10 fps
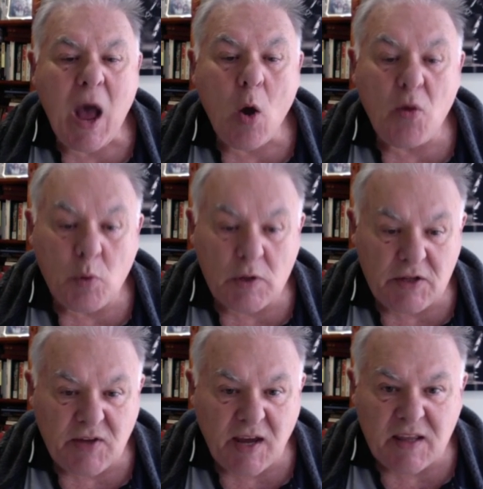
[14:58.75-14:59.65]
Will he
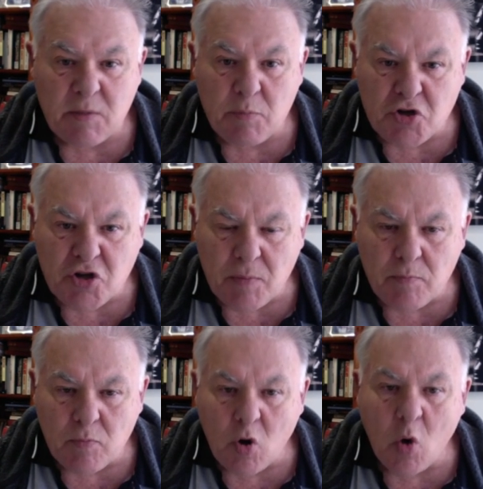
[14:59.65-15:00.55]
take the bishop, or